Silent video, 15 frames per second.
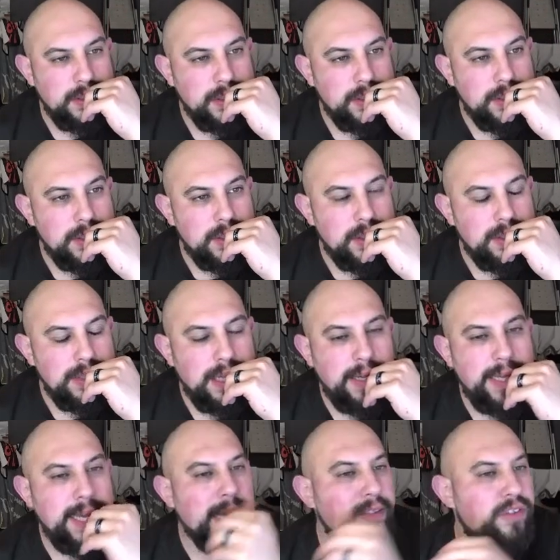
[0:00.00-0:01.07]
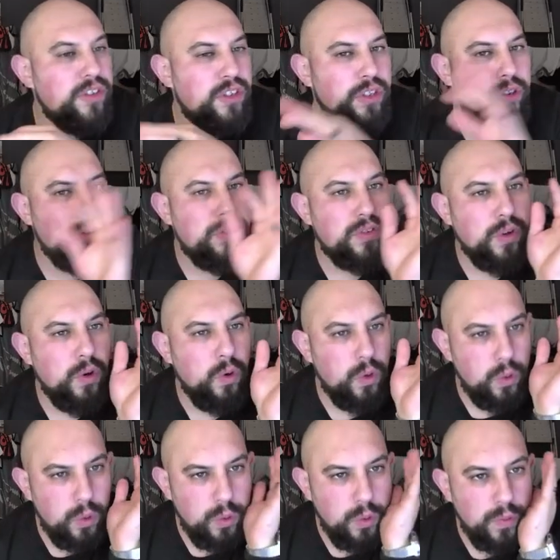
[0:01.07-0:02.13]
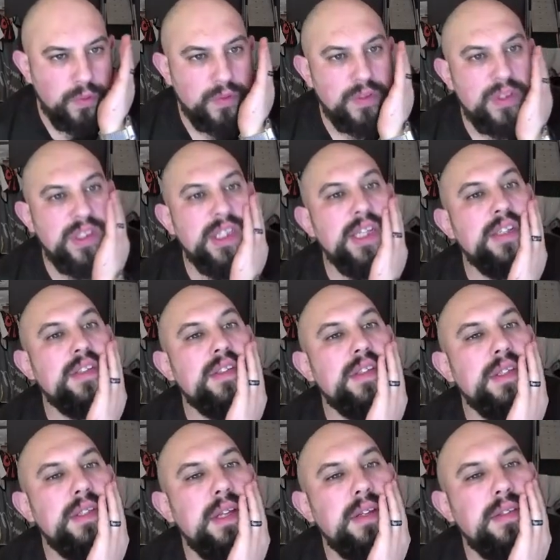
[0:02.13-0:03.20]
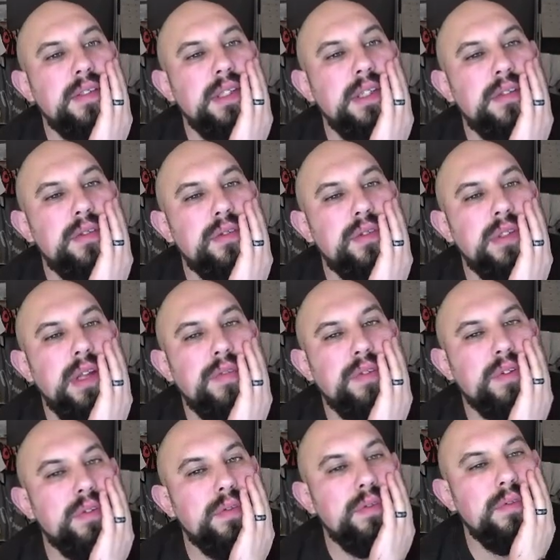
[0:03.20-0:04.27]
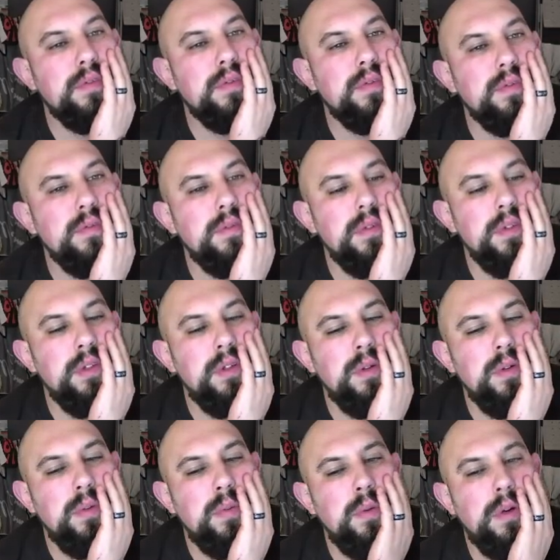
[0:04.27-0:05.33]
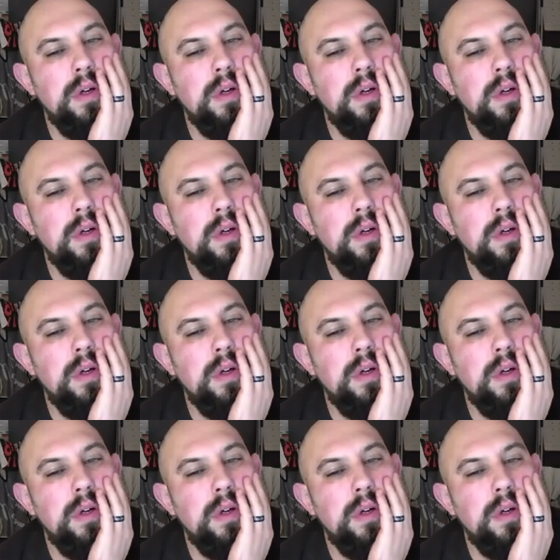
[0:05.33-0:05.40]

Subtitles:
No, he has to use all six. Is that six or seven? One.